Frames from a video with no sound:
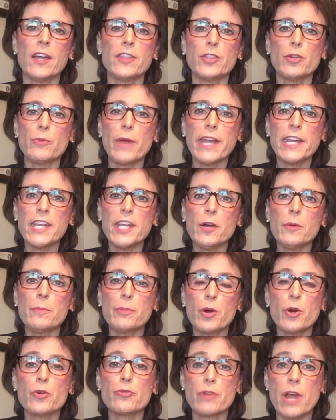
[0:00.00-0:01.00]
The radio
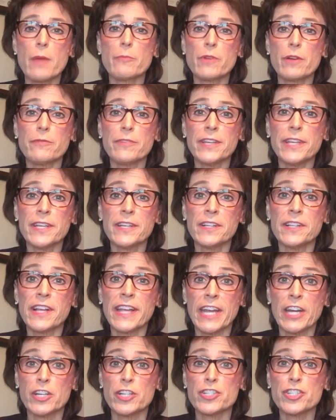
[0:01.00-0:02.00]
program Reveal
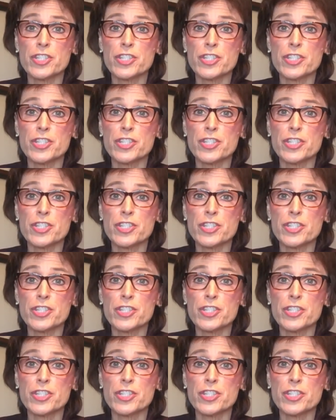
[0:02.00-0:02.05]
aired a